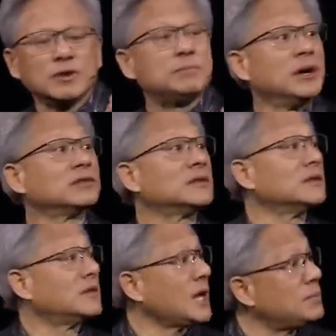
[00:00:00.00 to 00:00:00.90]

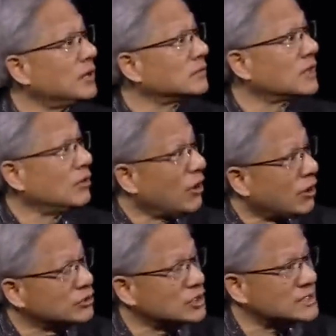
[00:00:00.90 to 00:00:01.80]
They built the
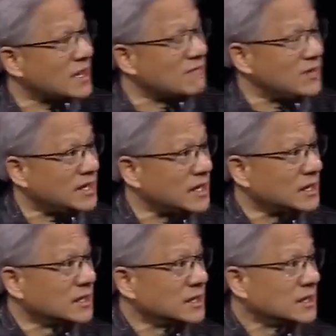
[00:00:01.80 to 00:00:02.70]
largest
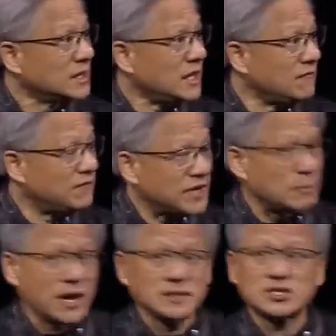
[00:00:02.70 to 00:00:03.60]
NVIDIA
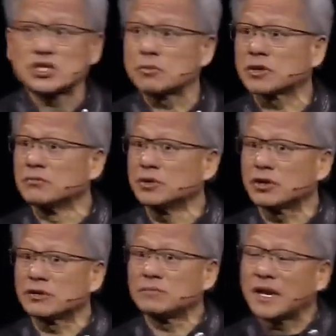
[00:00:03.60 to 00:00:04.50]
InfiniBand
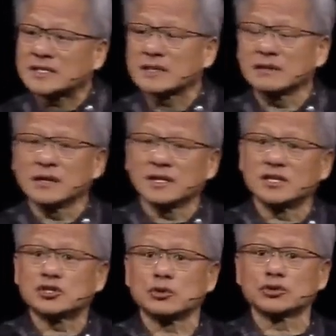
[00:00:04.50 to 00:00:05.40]
supercomputer, basically
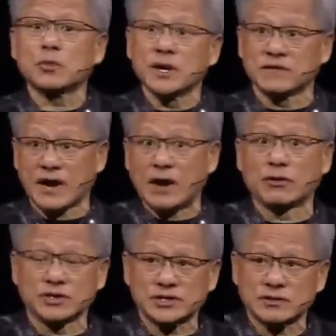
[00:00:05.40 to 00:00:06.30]
a digital twin of
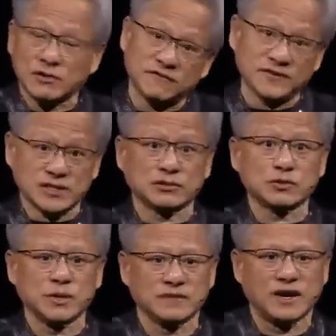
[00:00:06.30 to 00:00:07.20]
ours, or a
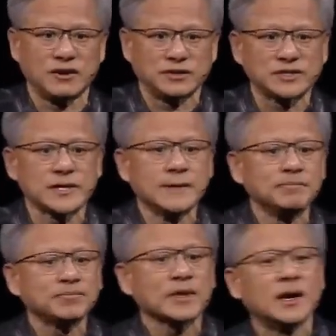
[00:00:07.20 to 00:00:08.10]
physical twin of ours.
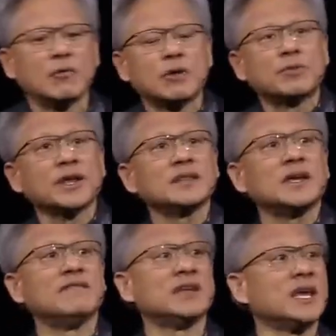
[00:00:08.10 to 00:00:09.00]
We're
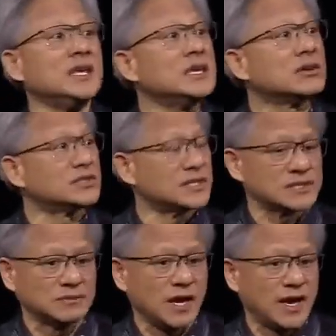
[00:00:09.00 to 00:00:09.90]
bringing the NVIDIA
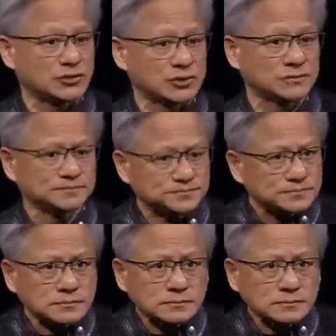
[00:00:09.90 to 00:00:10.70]
ecosystem to Azure,